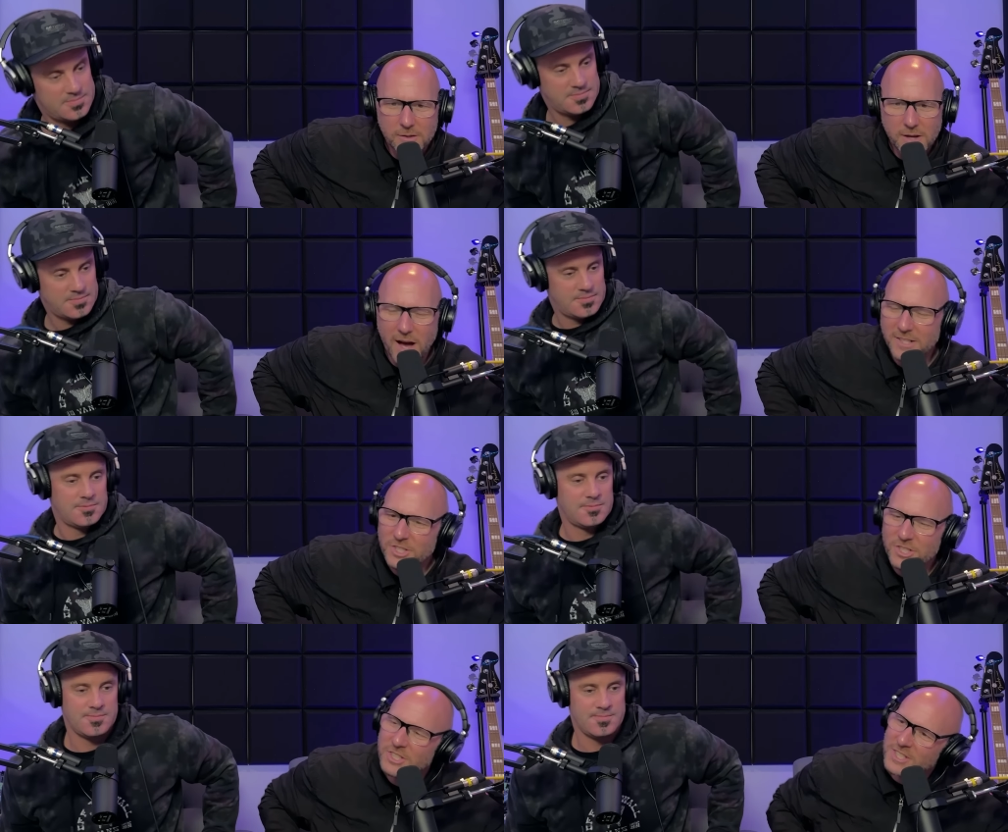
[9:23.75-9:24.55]
Speaker 1: God,
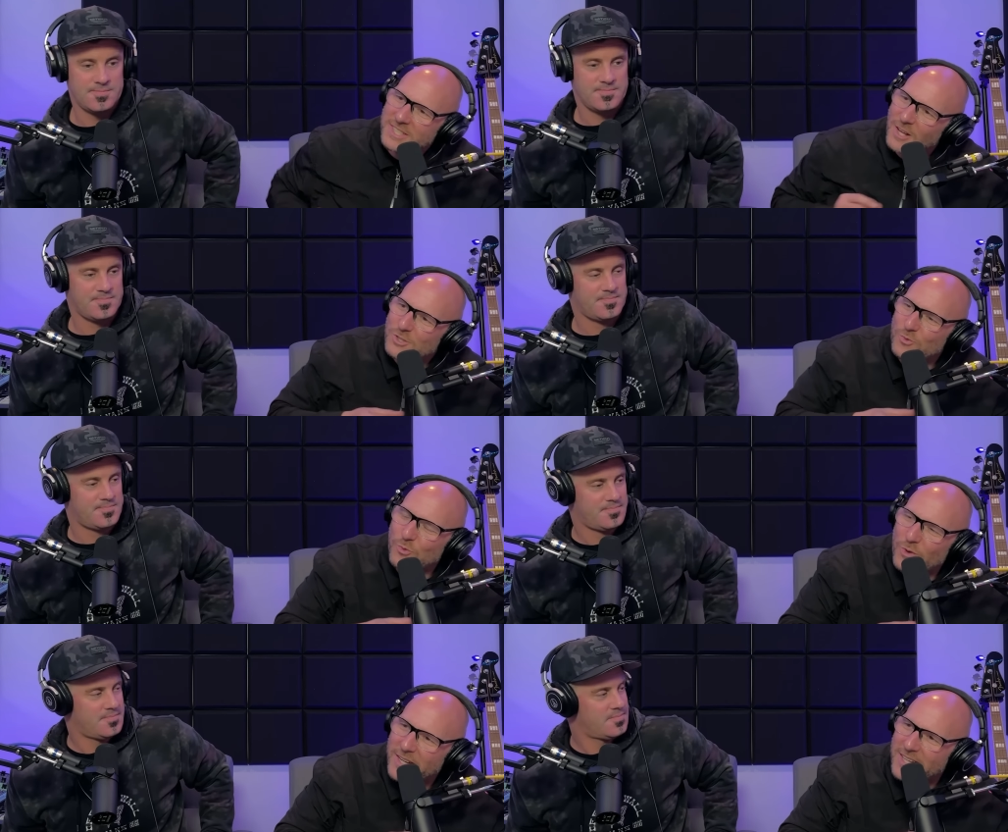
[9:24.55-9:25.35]
she sounds
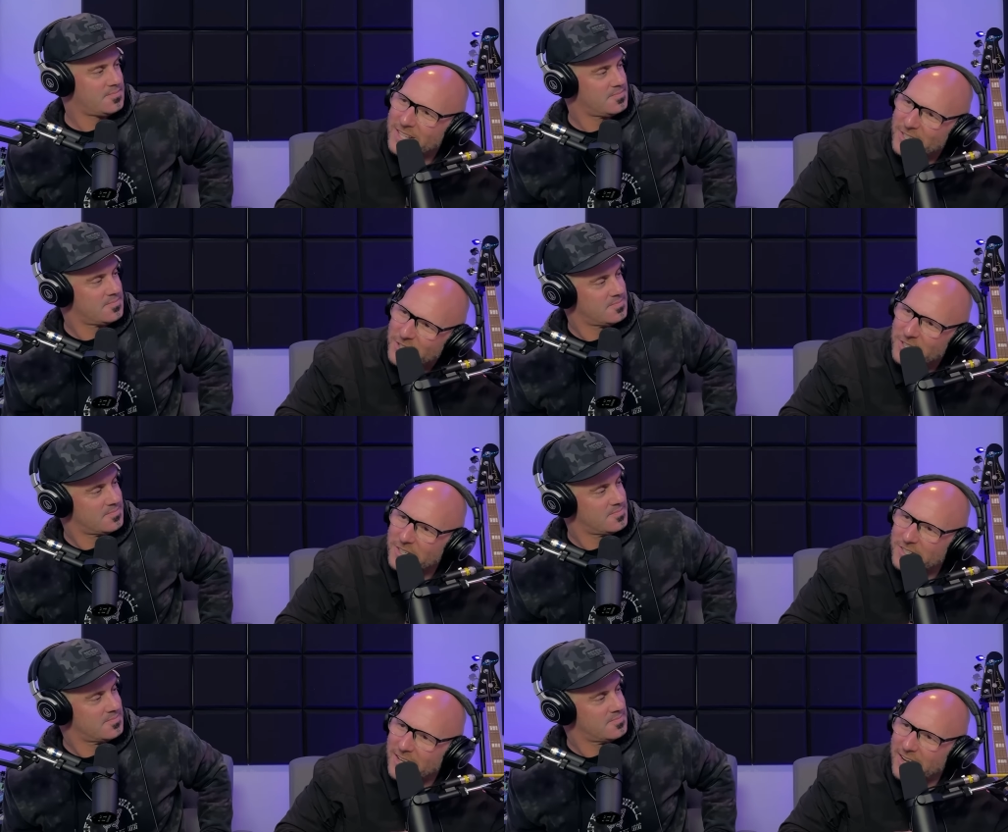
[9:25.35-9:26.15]
really
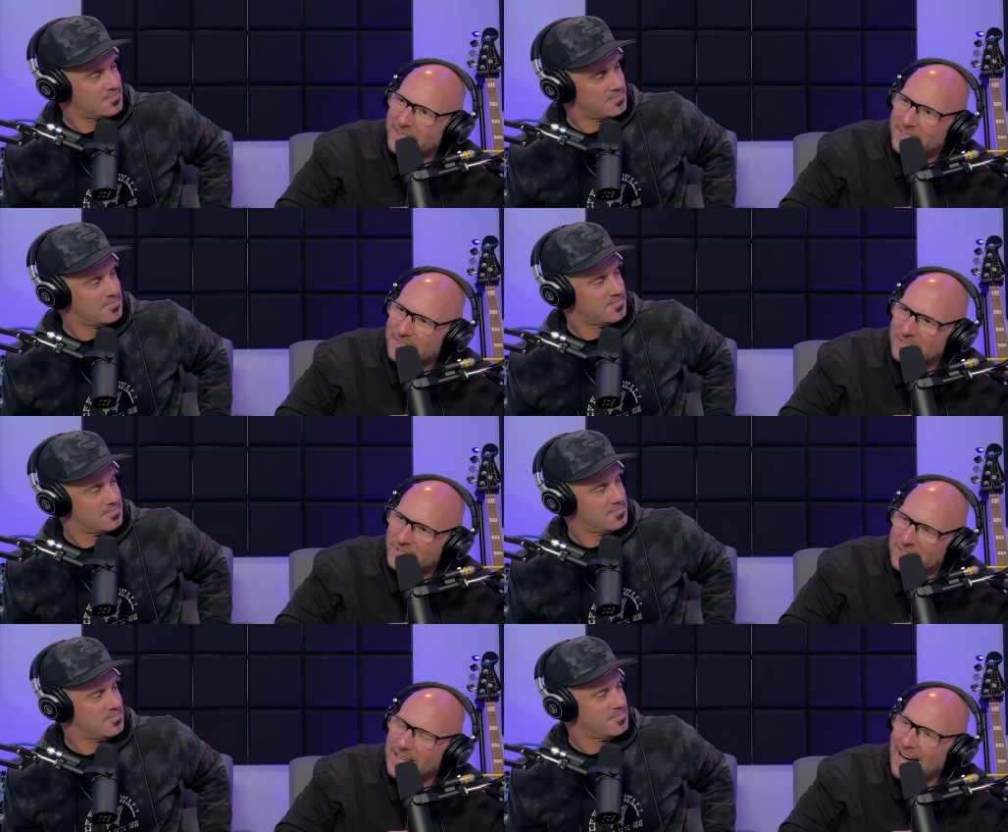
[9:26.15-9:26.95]
good, like
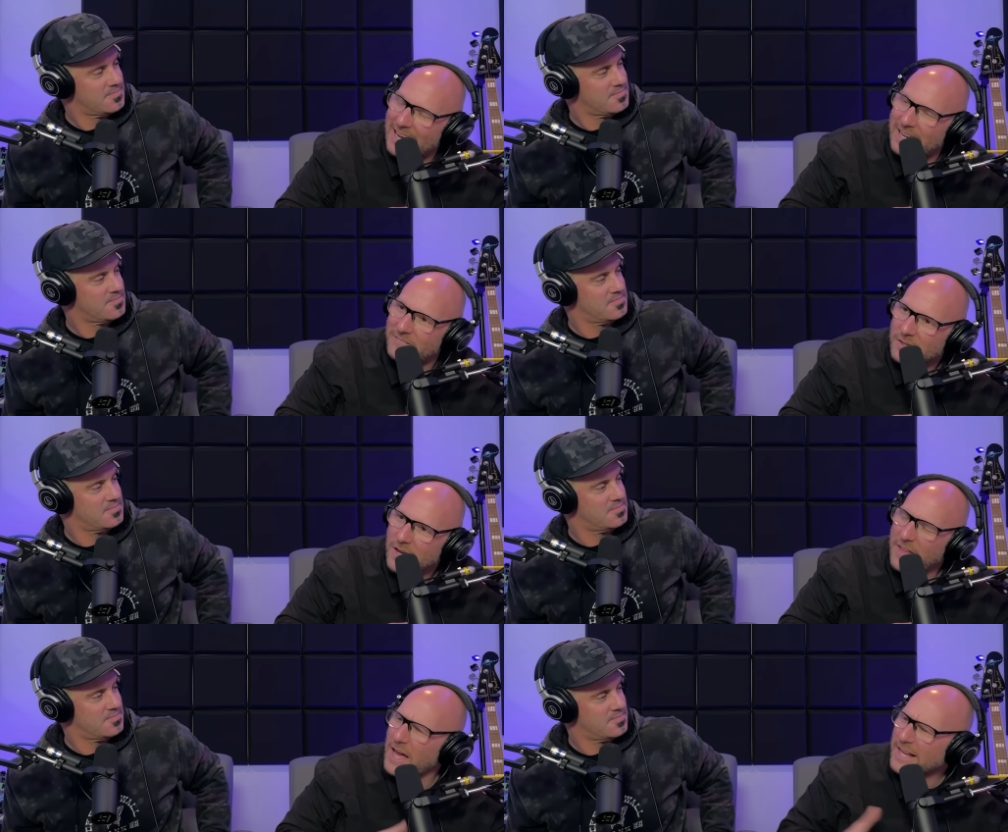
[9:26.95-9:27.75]
live.
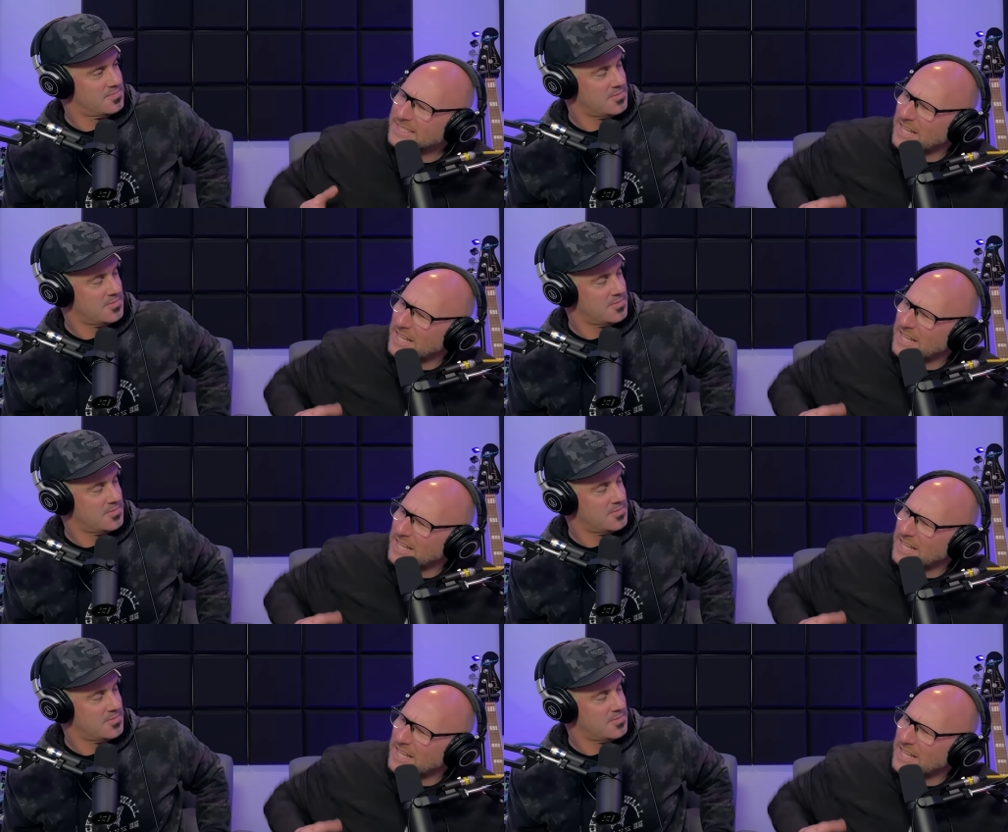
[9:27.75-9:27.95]
I, I guess